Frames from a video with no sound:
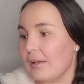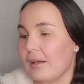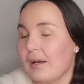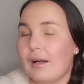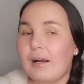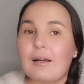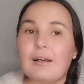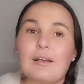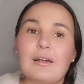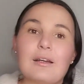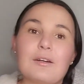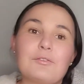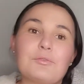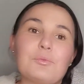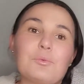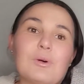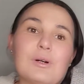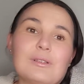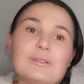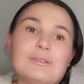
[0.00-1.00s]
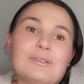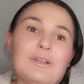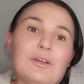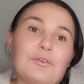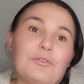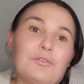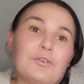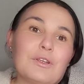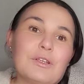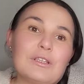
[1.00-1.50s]
I have one
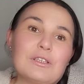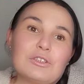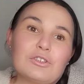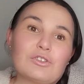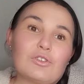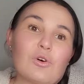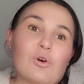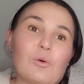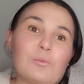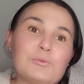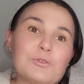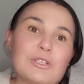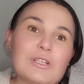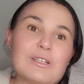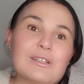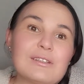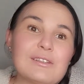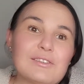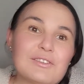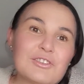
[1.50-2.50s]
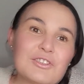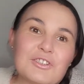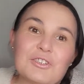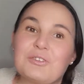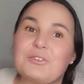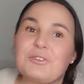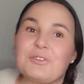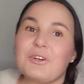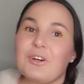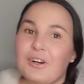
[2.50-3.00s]
finished object to show
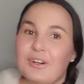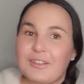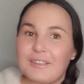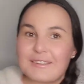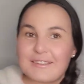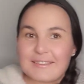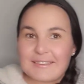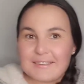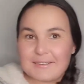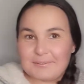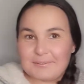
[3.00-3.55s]
you guys.